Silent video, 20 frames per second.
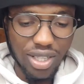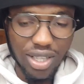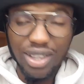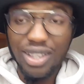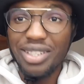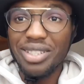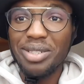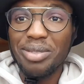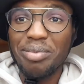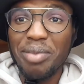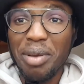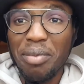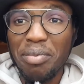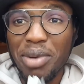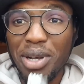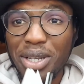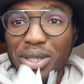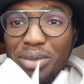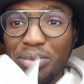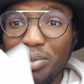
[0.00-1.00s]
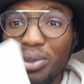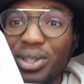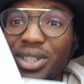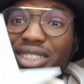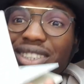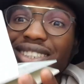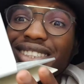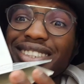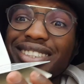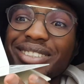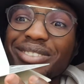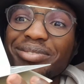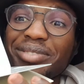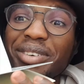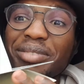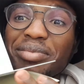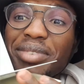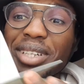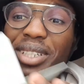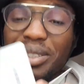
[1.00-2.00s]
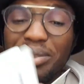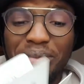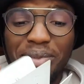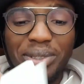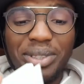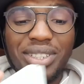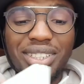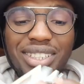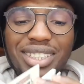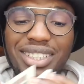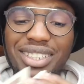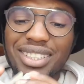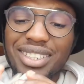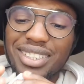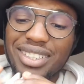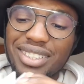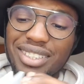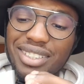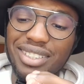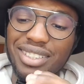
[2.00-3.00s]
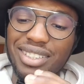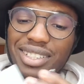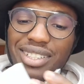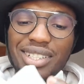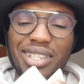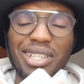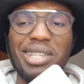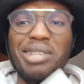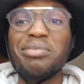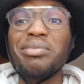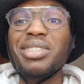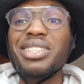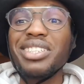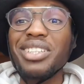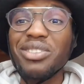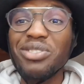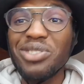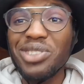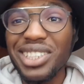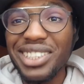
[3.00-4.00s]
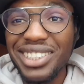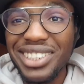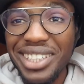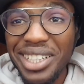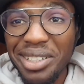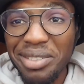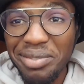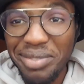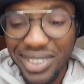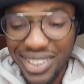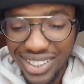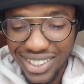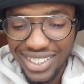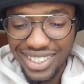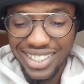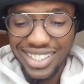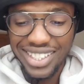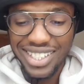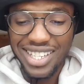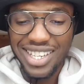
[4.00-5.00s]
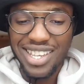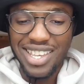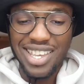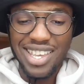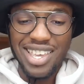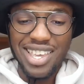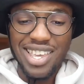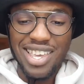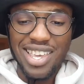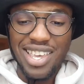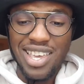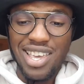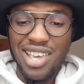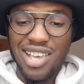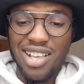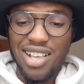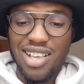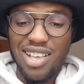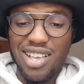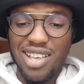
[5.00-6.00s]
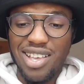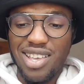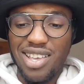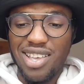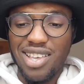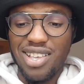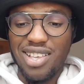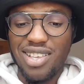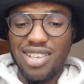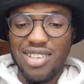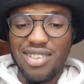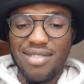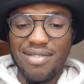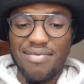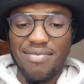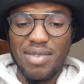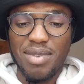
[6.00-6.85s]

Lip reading: And this is my passport. This is my passport. Let me check for the stamps. Yeah.